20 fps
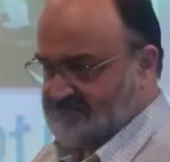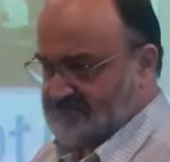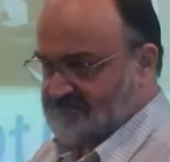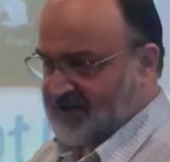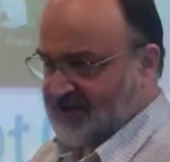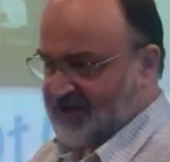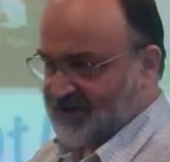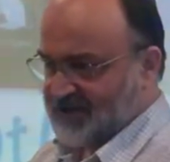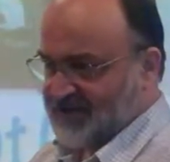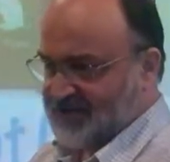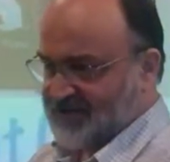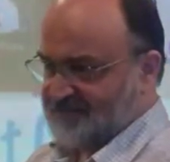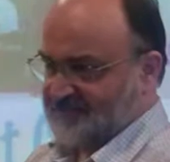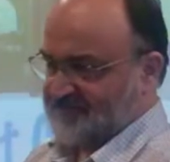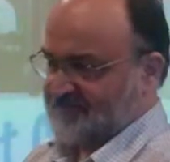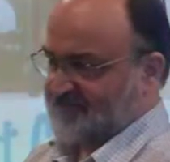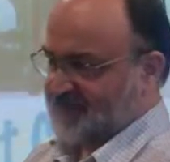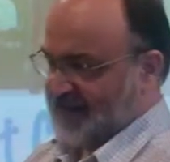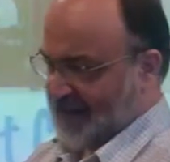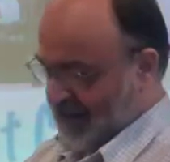We'll just
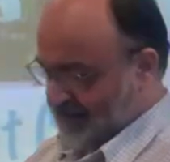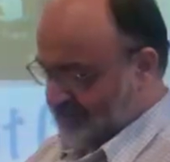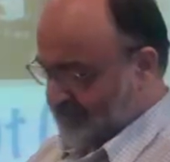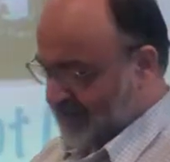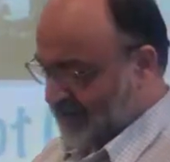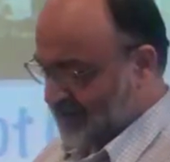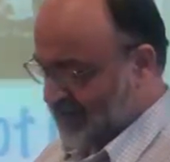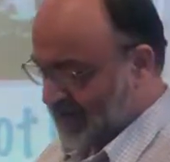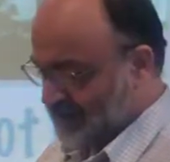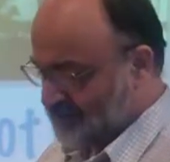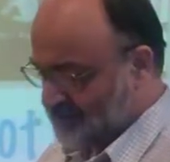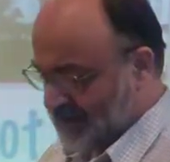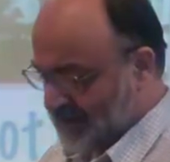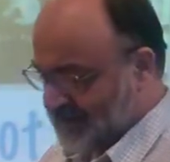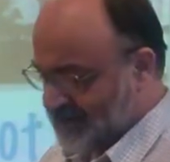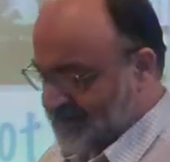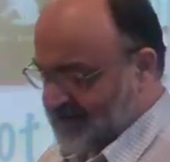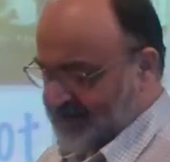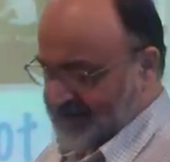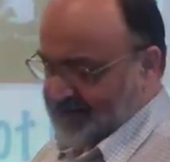get rid of that
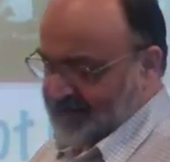bit.